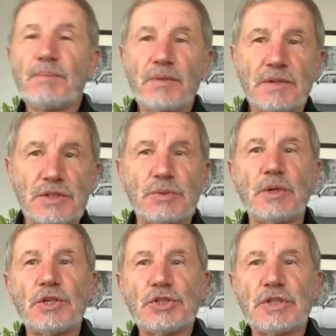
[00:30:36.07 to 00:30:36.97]
the
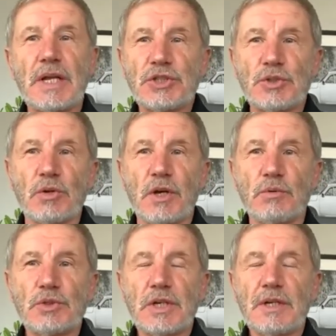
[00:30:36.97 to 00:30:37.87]
Swedish national
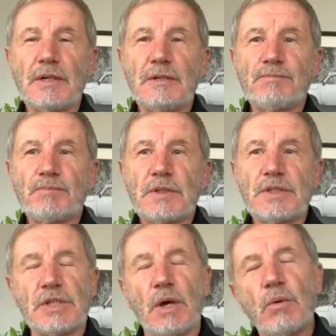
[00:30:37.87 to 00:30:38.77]
coach.
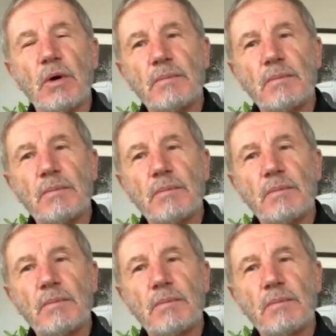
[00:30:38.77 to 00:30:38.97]
So